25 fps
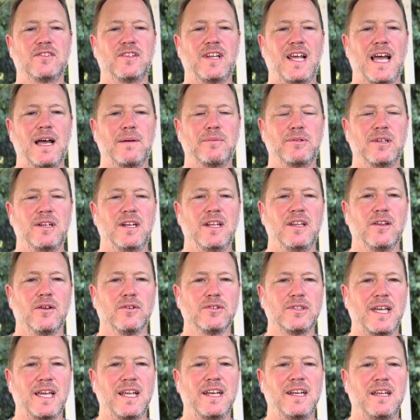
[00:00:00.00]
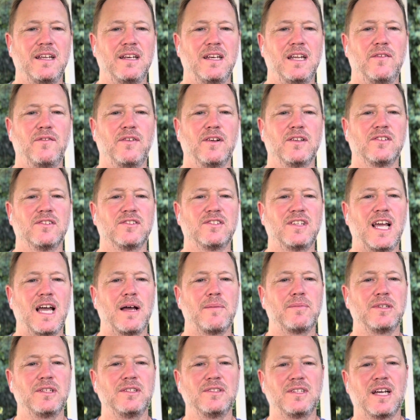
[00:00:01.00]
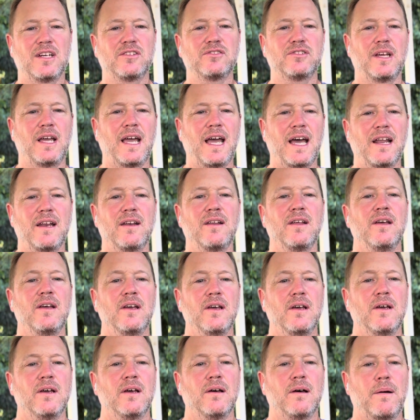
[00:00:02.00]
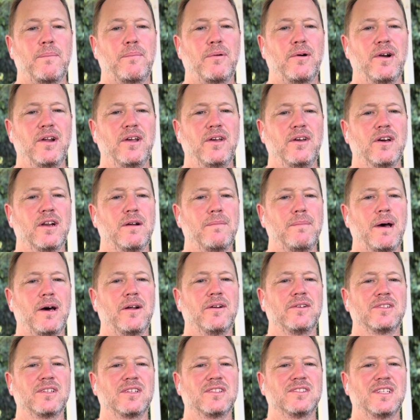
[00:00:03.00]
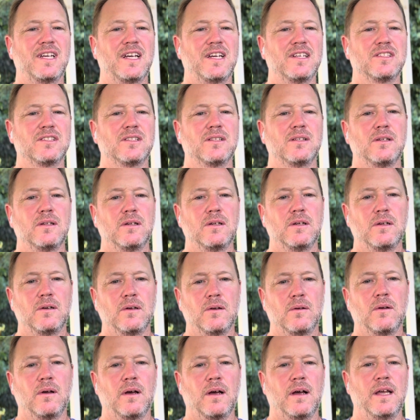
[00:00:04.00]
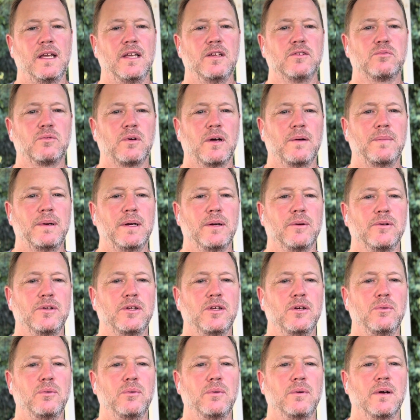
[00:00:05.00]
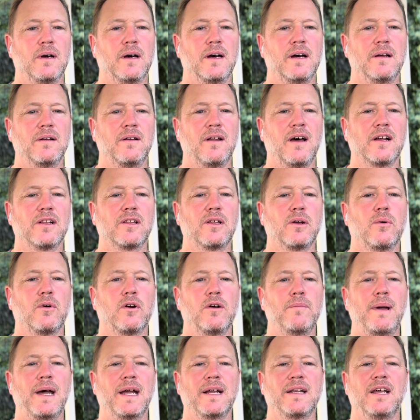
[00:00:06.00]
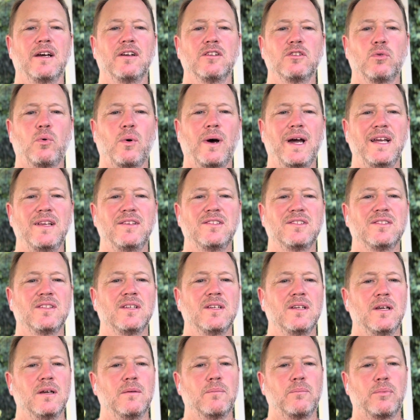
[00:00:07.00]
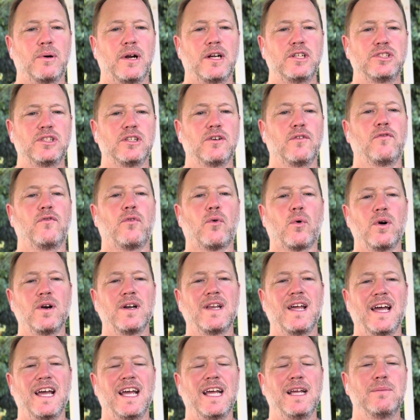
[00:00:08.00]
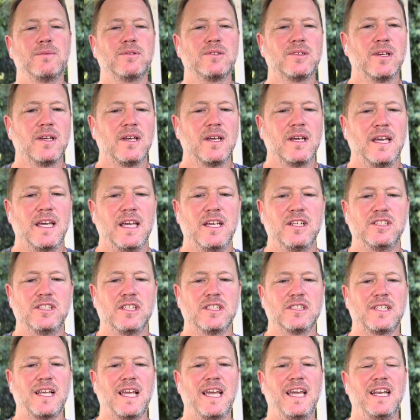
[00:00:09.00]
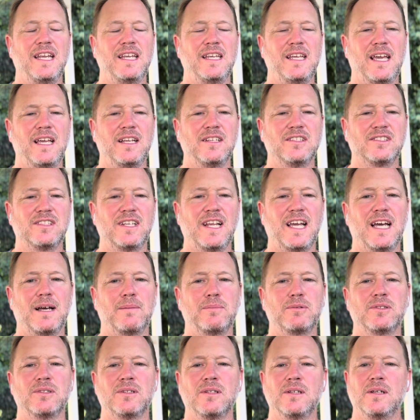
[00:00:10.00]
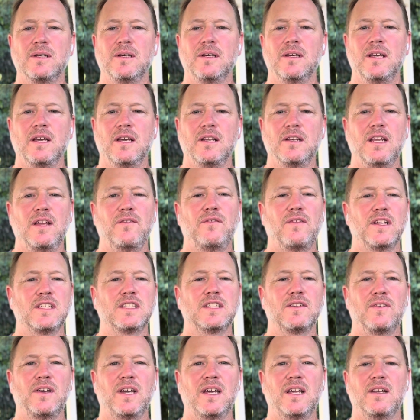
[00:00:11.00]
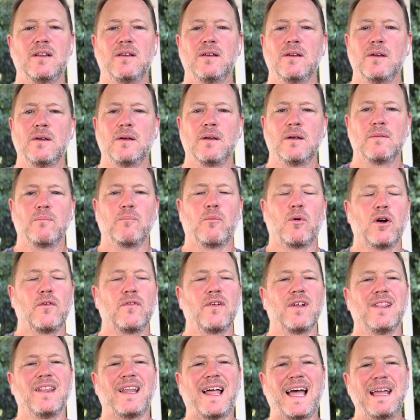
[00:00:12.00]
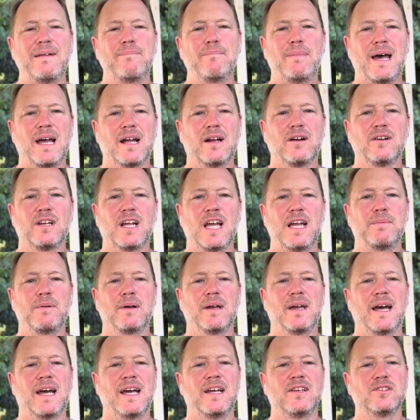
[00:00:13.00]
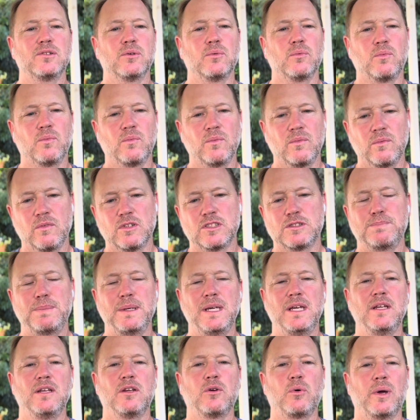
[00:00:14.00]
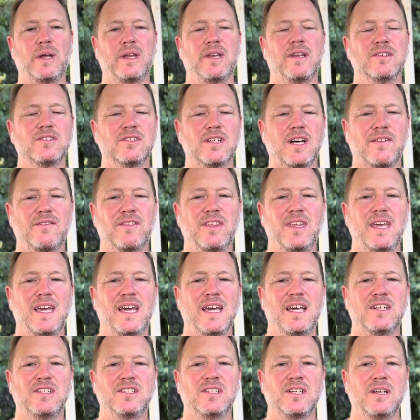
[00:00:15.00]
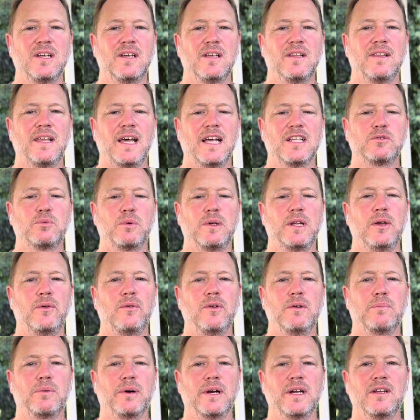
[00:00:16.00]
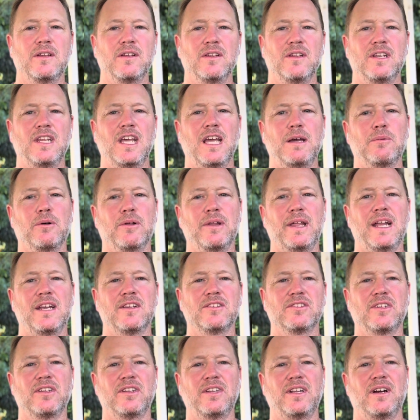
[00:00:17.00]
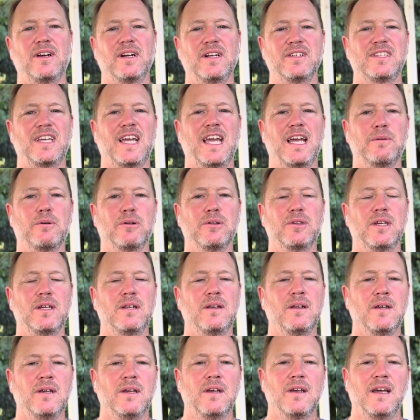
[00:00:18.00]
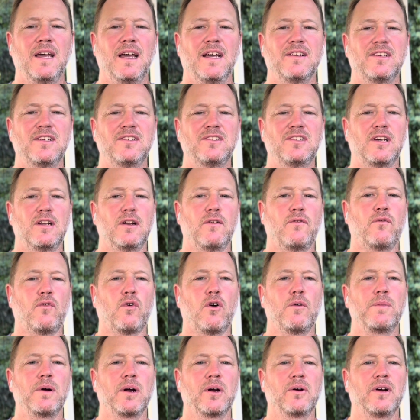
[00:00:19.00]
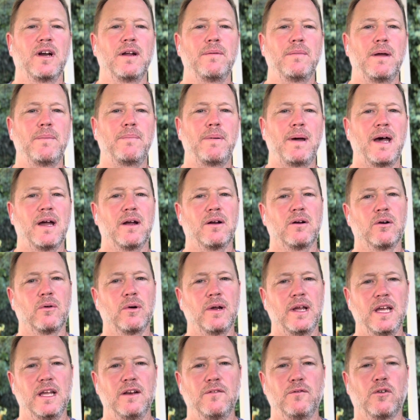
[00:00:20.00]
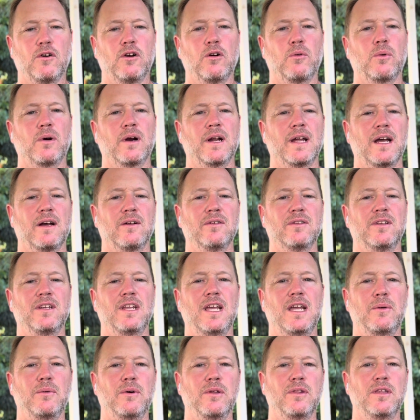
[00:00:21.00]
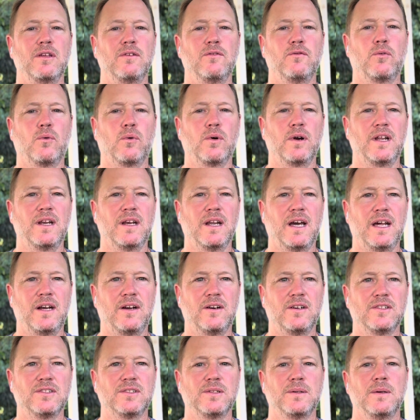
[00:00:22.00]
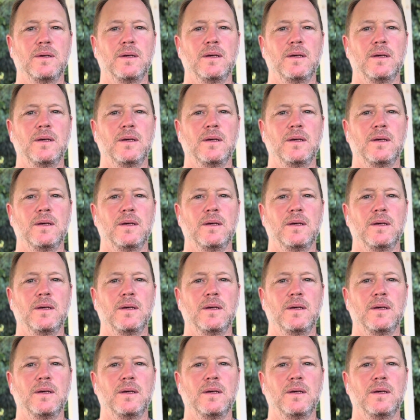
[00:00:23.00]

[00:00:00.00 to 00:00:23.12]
snaps. And in those 88 defensive snaps, he's actually had a pretty good amount of success. He's been able to knock the quarterback down twice, pressured four times in just 88 snaps, a defensive end, more of a linebacker type of guy. So speed, quickness off the edge, that's what he would bring to the table. That is Ladarius Hamilton. As I said, a former Green Bay Packer in for a workout today with the 49ers.